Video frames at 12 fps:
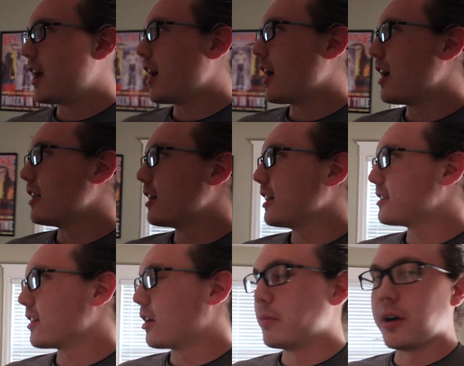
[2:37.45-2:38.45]
and I
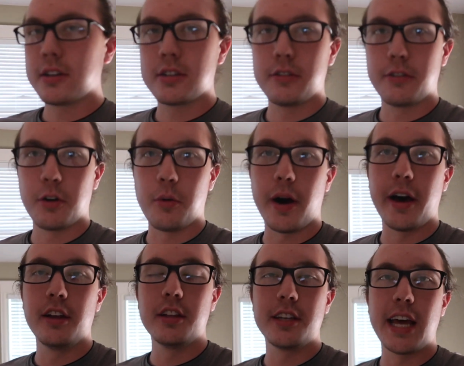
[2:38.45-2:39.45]
Starbucksed for a
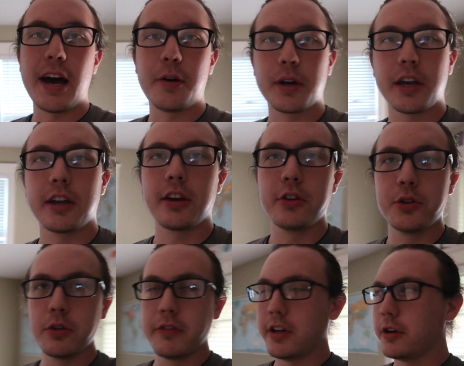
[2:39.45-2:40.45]
while and now we're gonna go
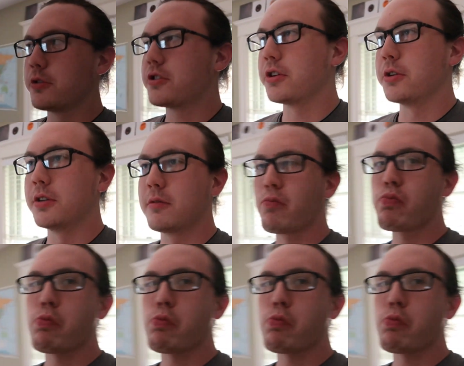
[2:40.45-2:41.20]
do a video shoot.